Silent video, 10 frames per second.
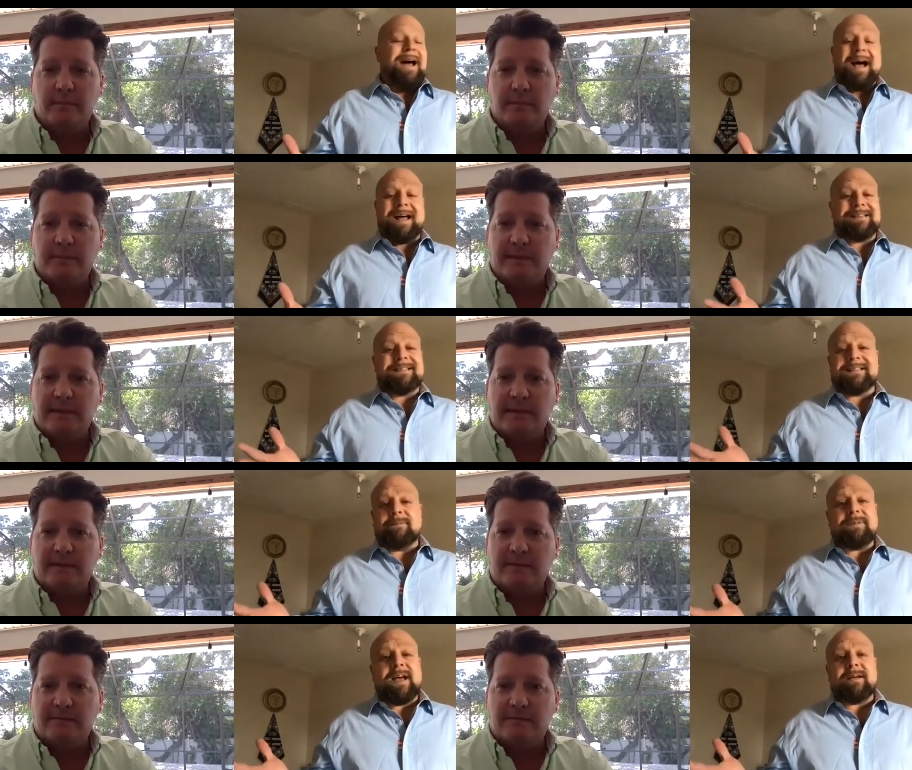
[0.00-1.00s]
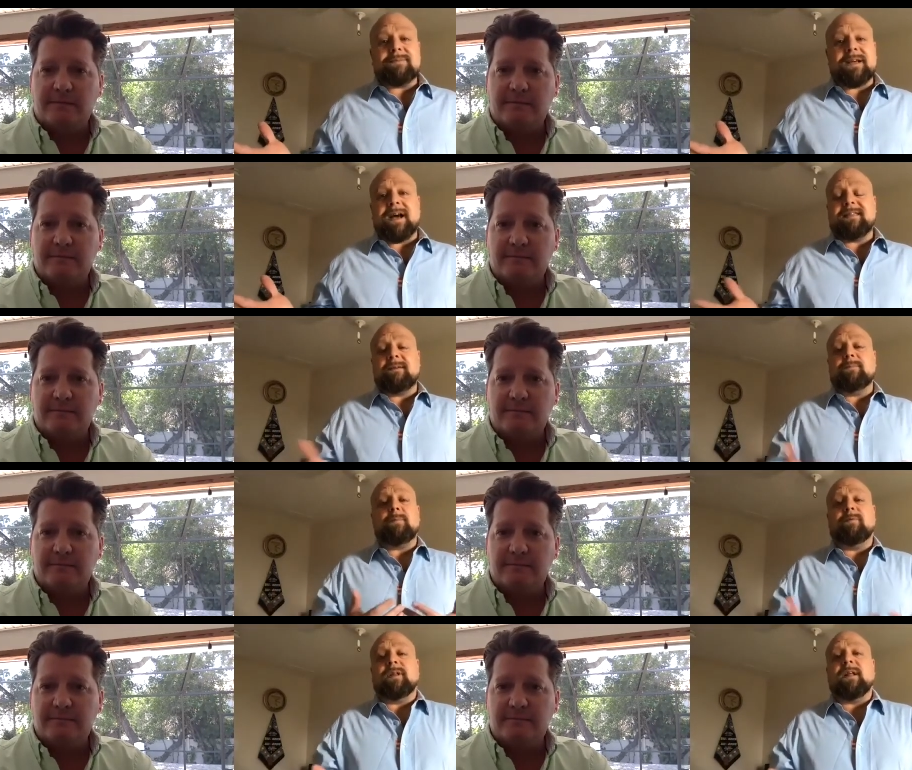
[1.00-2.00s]
Speaker 1: uh, sometimes I think
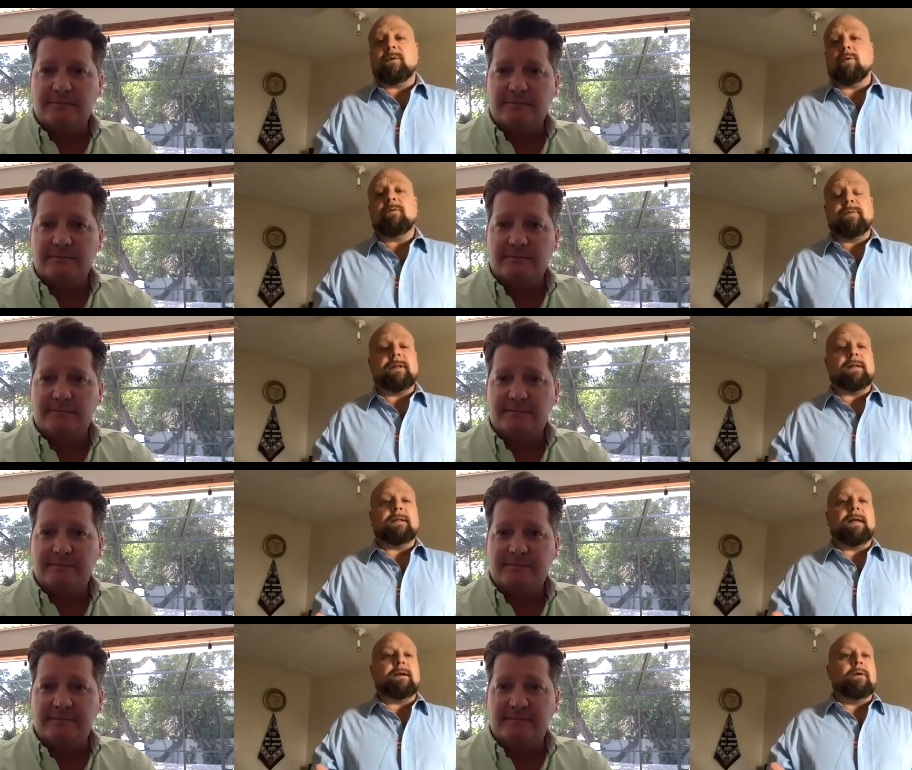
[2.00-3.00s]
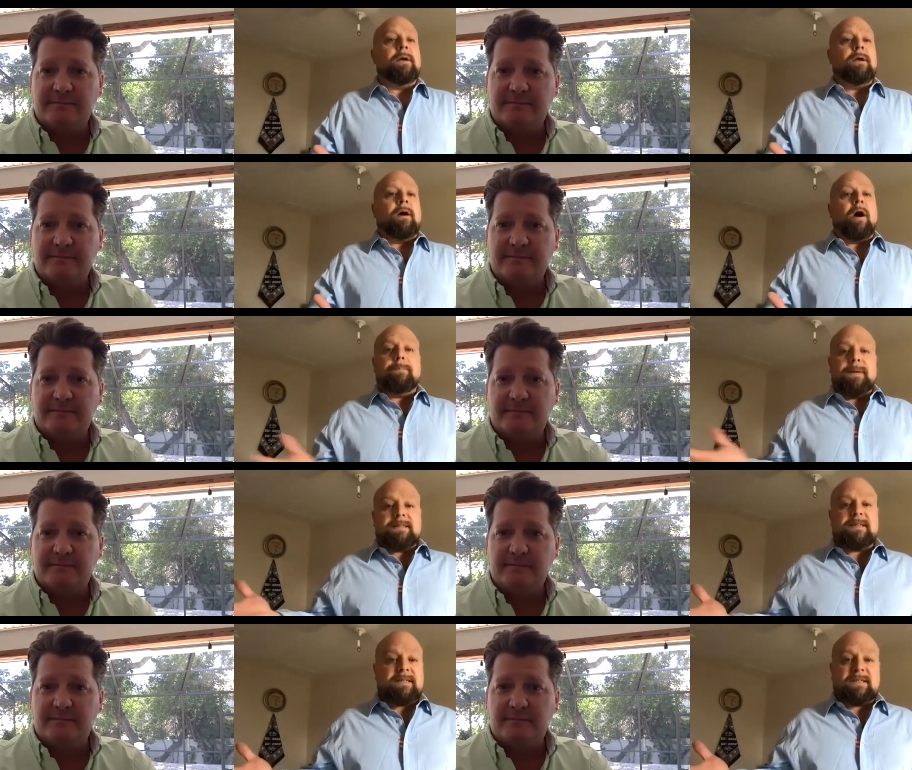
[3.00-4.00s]
people feel like we're feeling like our
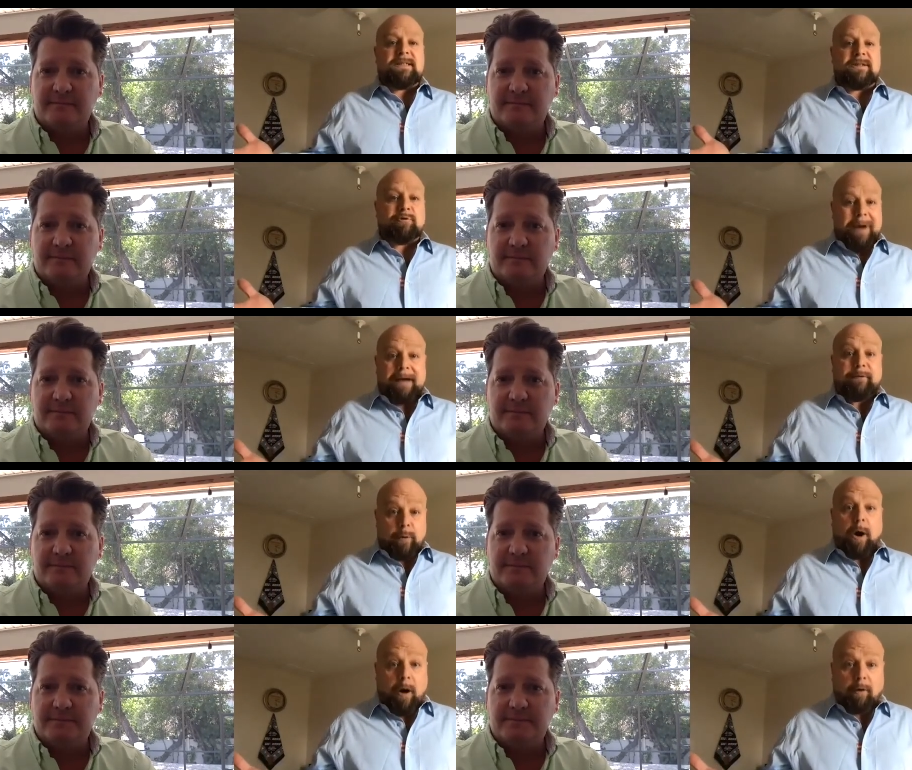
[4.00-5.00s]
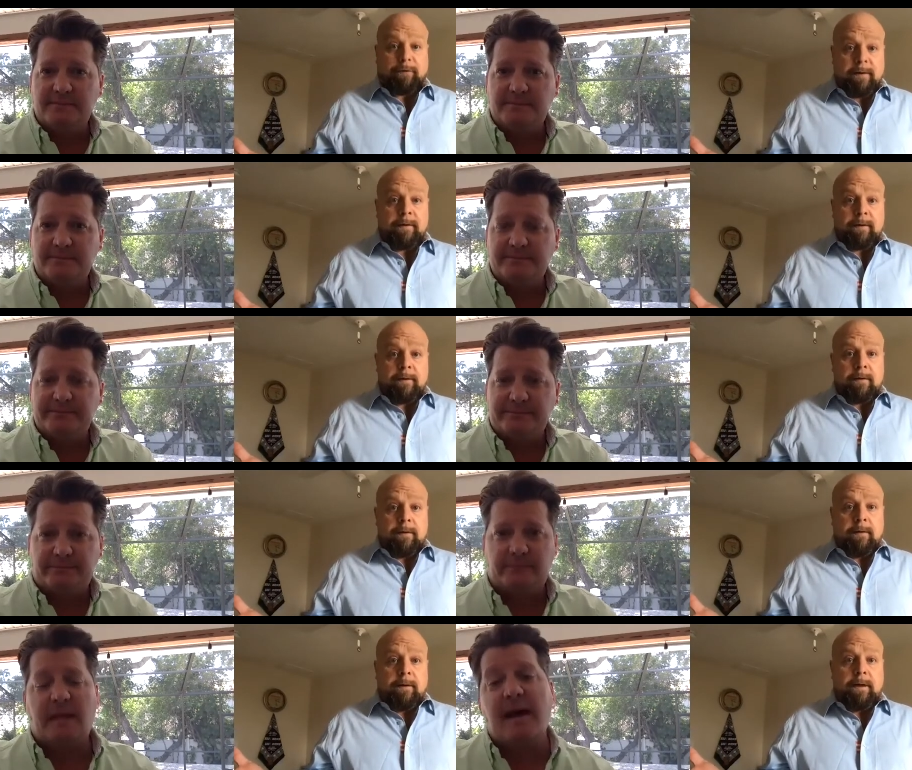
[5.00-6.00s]
business is just ground to a halt.
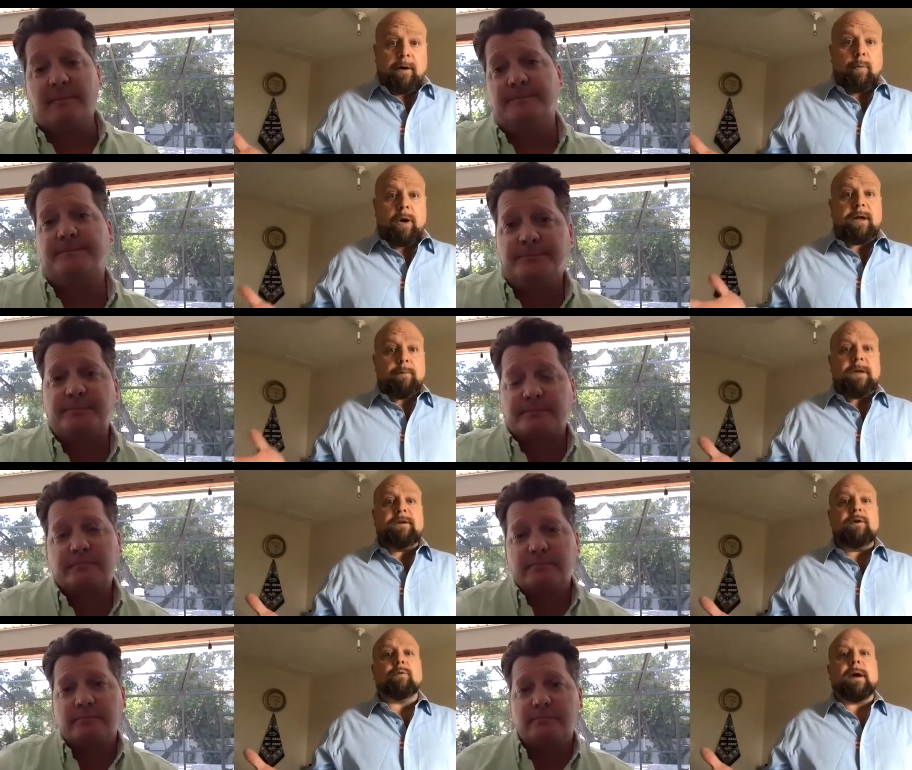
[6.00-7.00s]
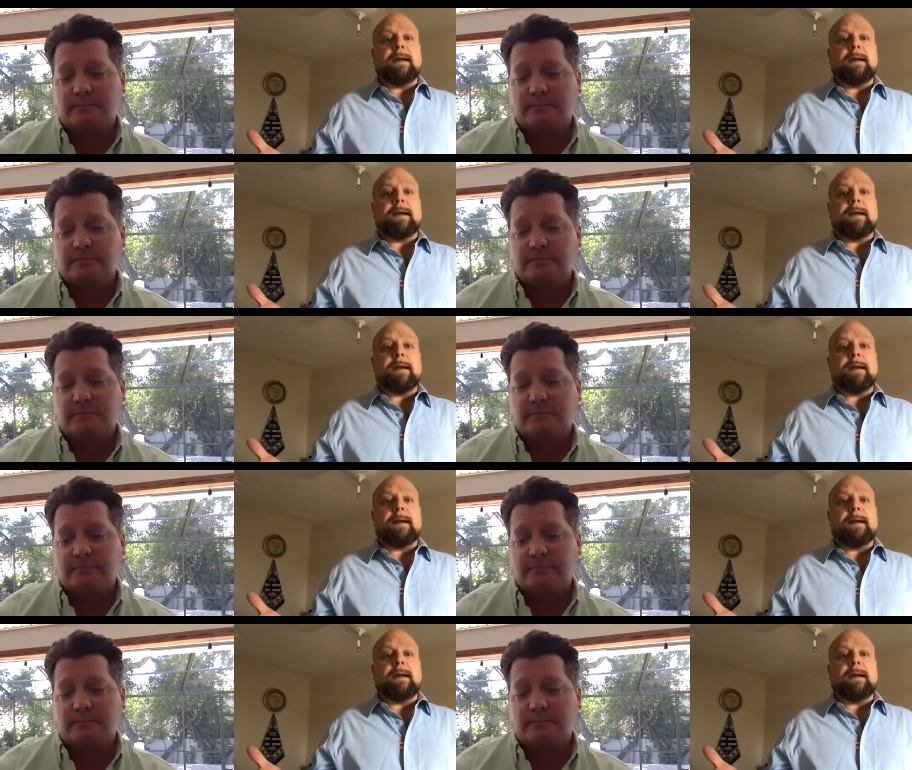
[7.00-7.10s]
Yeah. You know, what can we do right